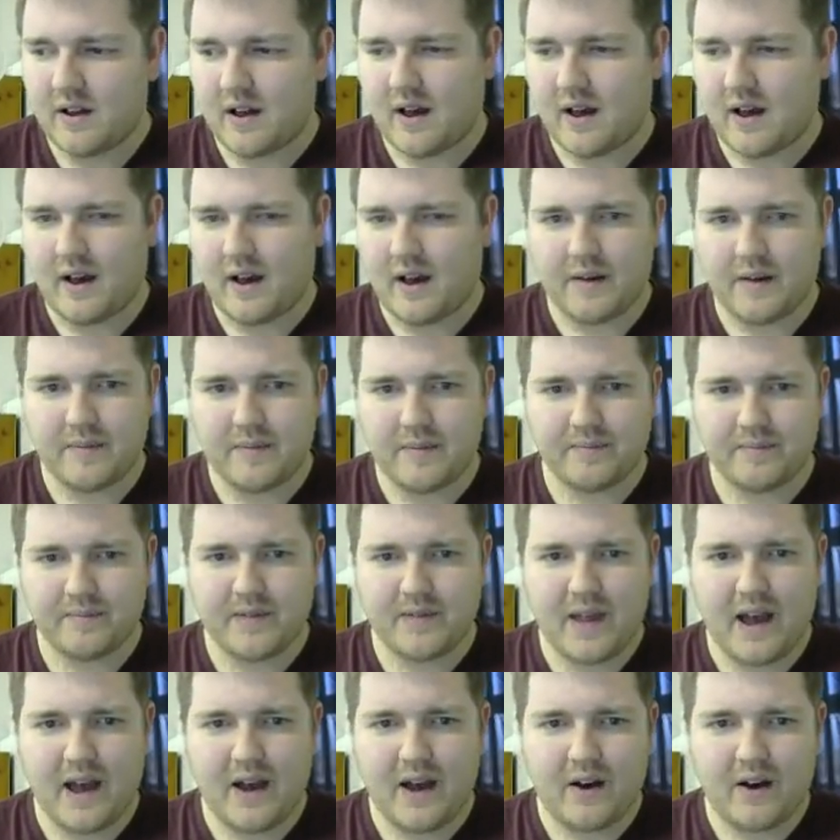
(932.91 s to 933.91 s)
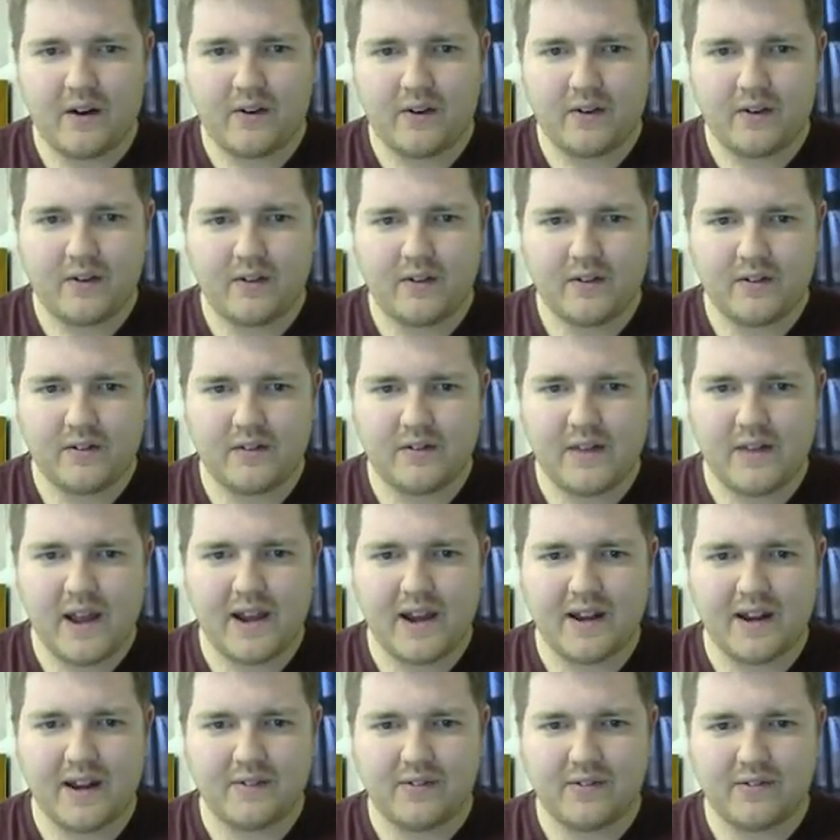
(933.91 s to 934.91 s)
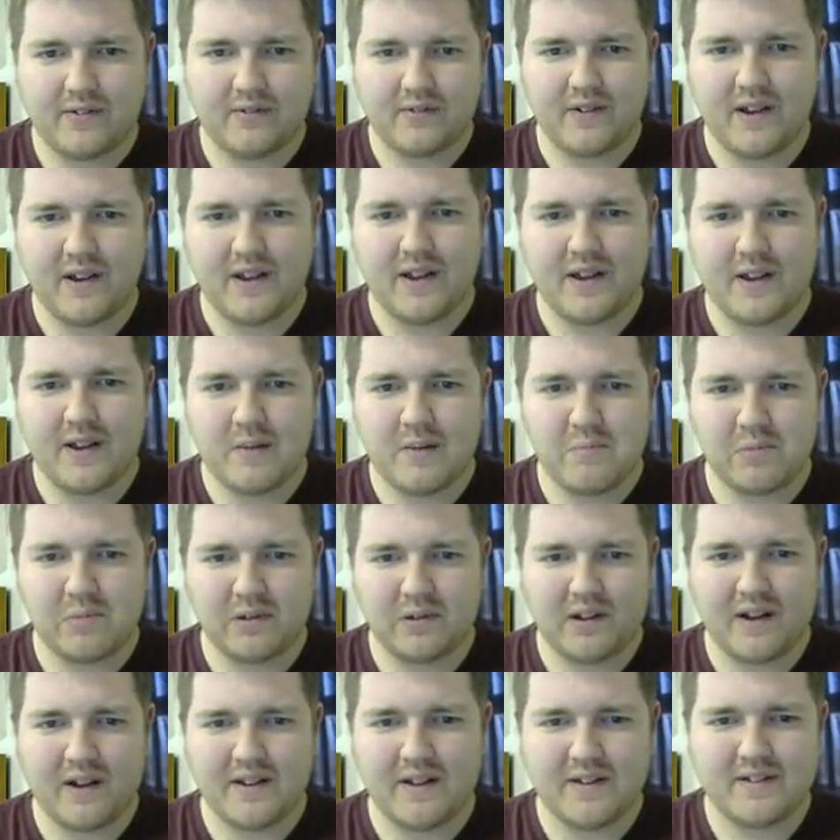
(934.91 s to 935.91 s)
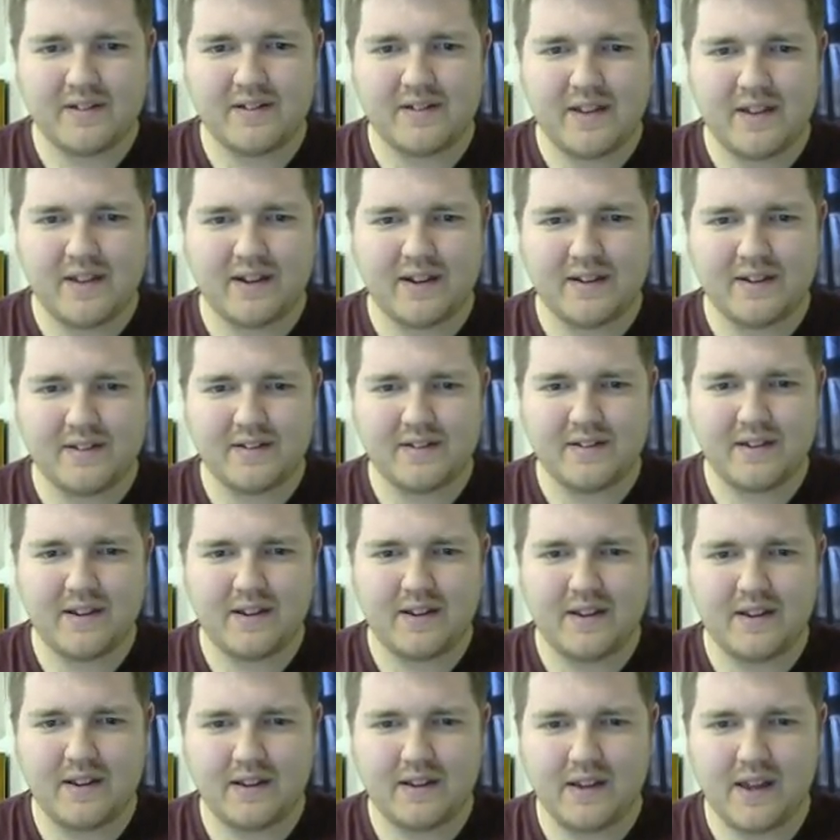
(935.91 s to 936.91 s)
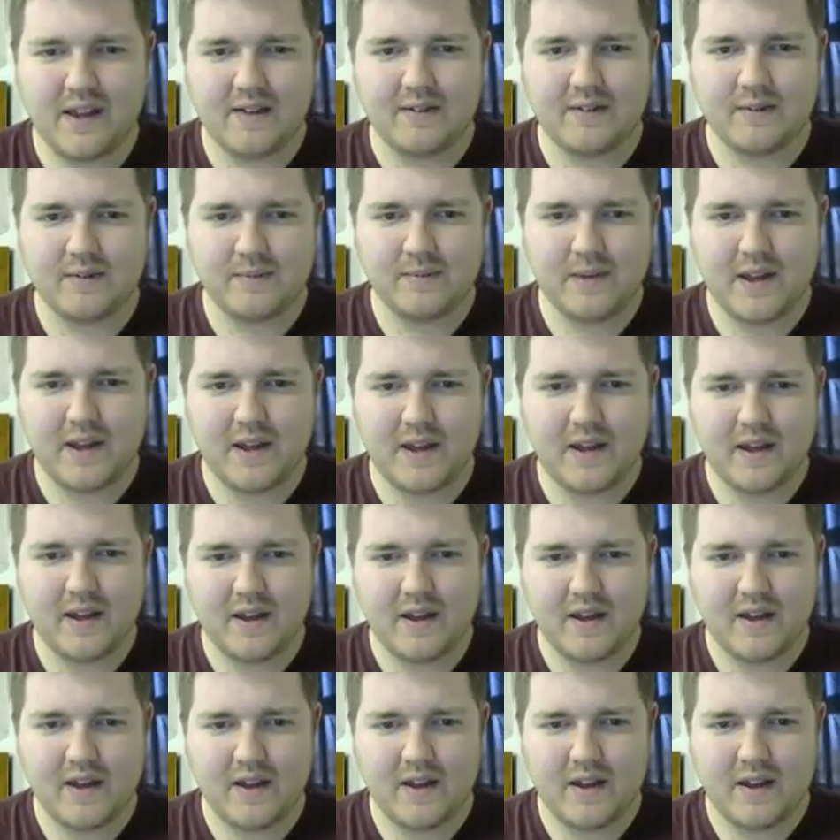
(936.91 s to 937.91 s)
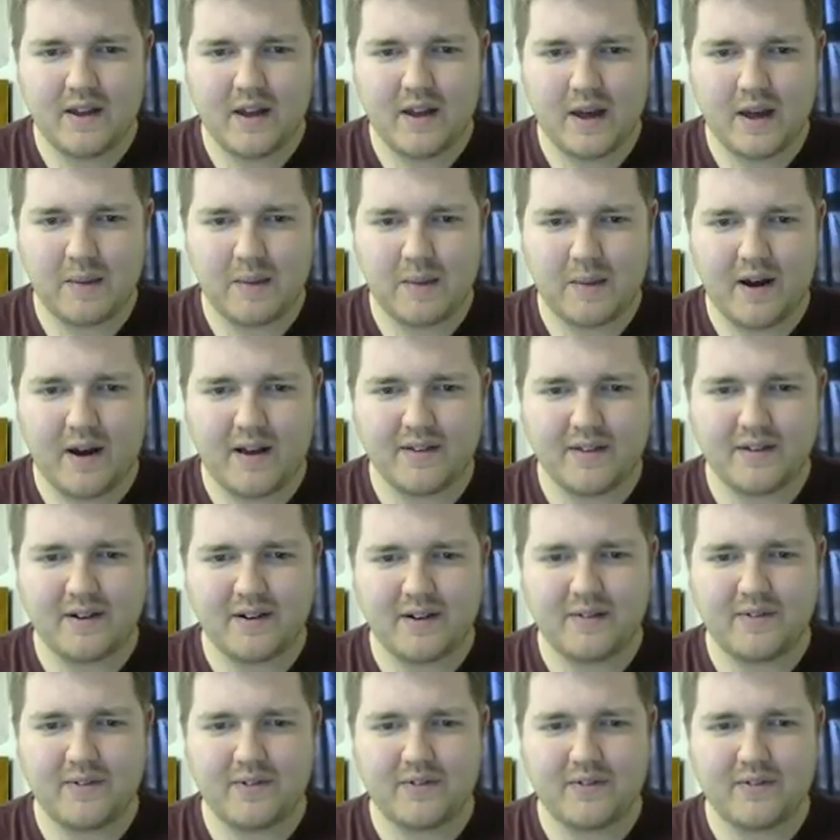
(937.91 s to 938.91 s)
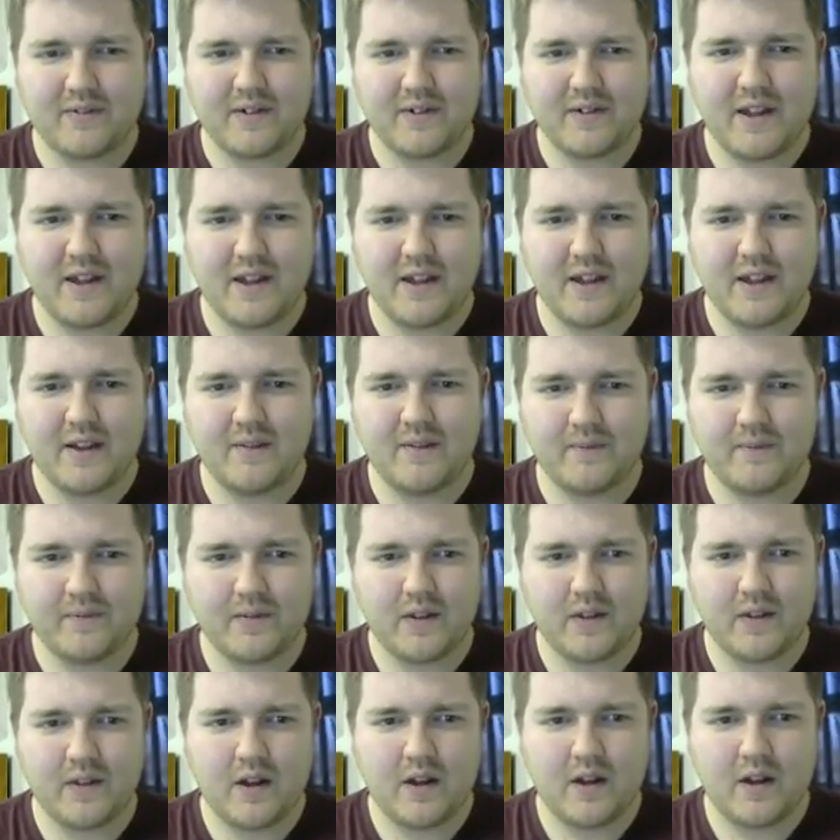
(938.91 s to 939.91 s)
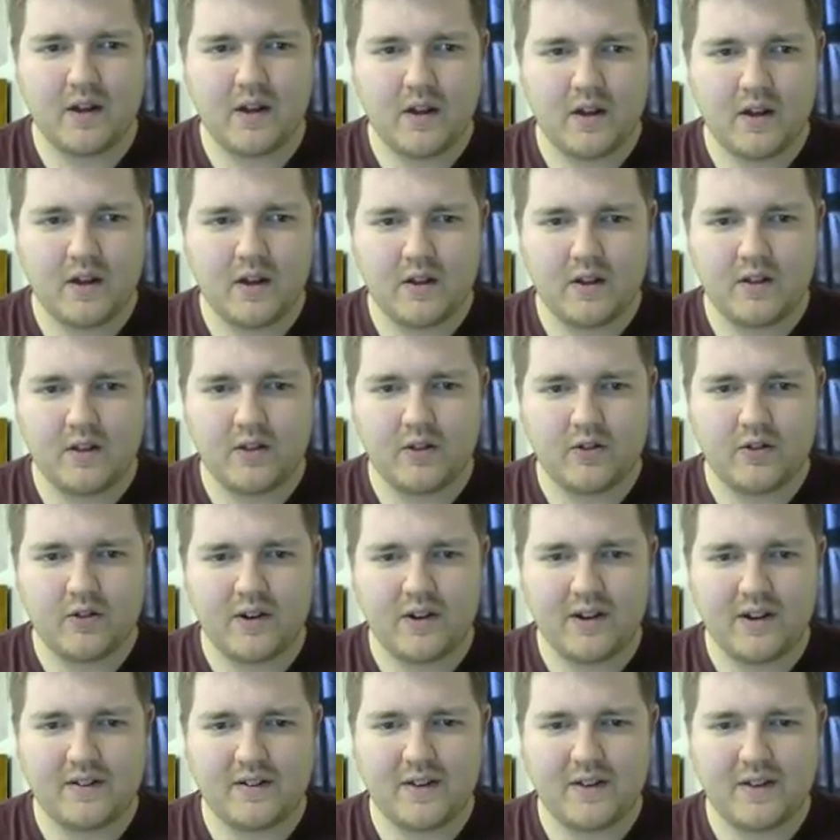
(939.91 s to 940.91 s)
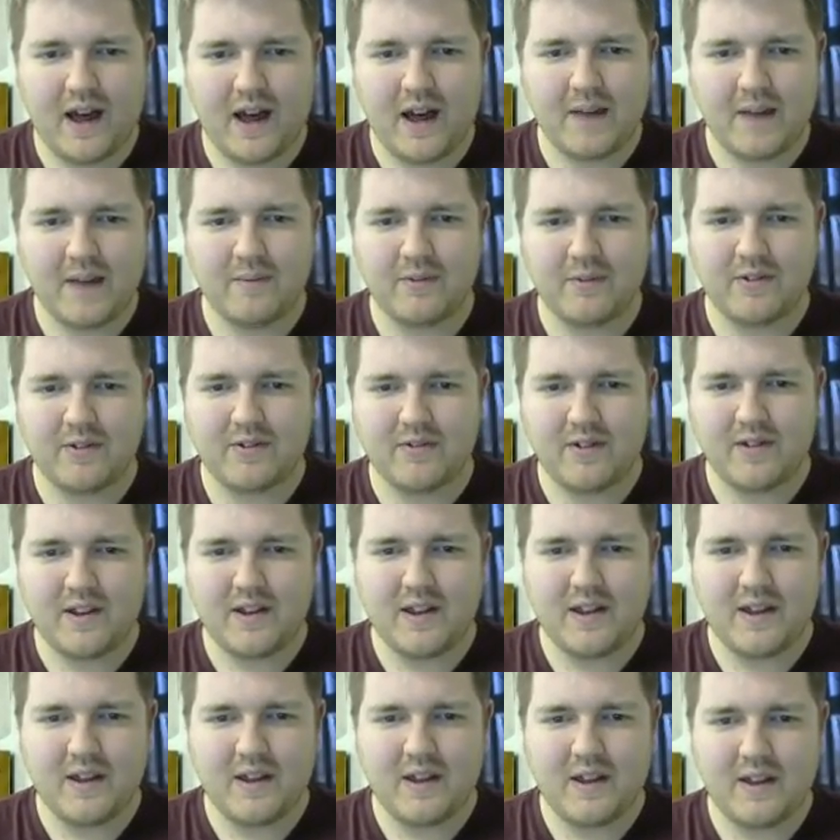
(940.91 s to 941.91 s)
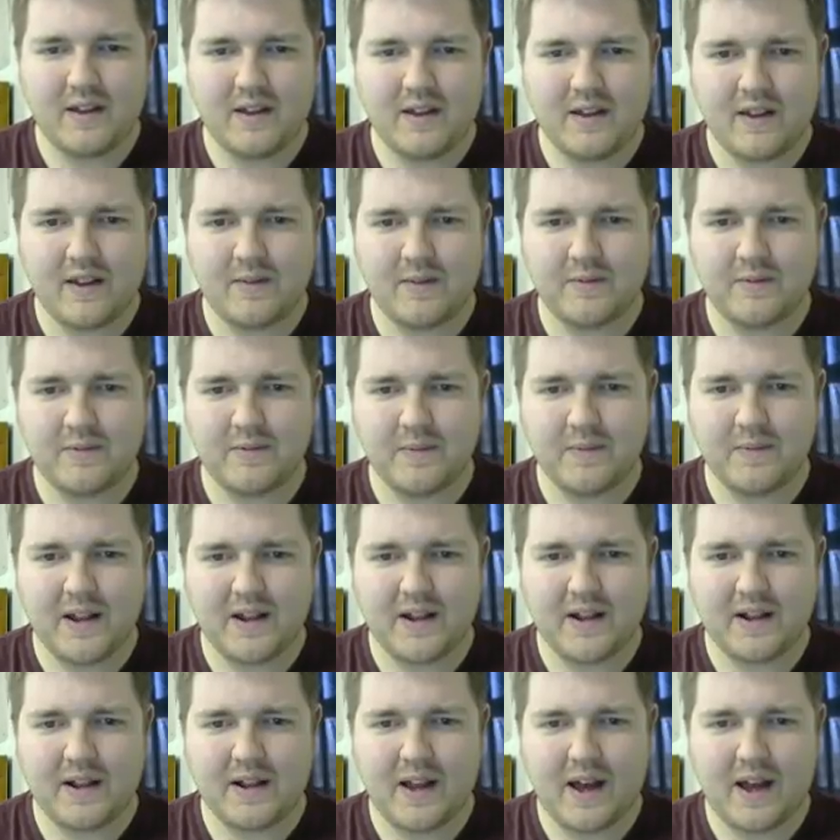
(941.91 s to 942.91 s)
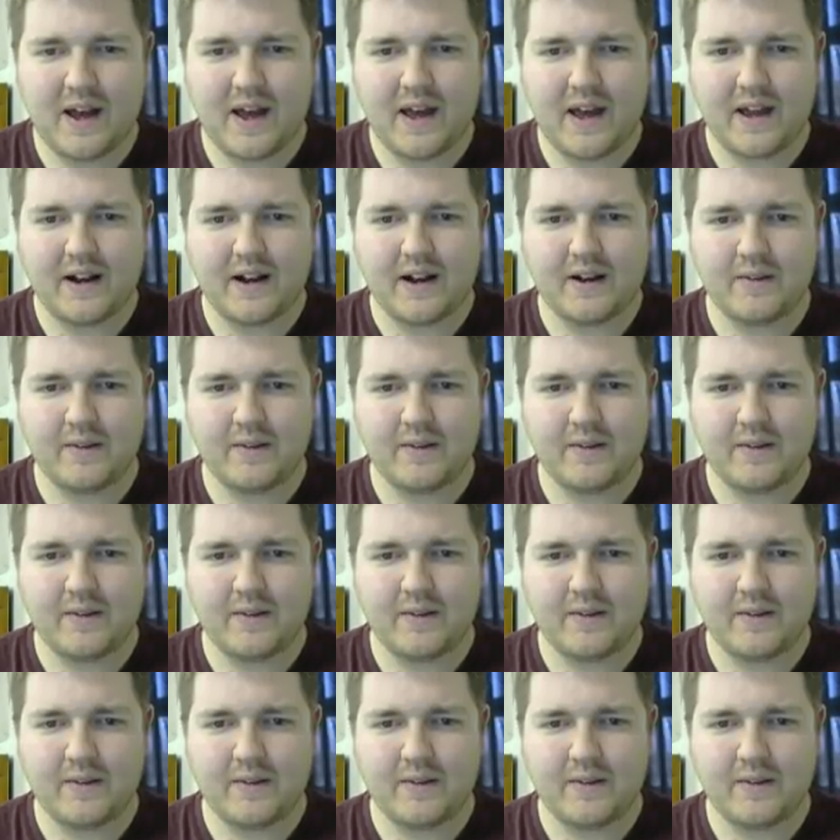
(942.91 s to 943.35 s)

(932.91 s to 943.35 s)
Now, -3 plus 6 gives me a positive 3. 3 times 3 gives me a 9.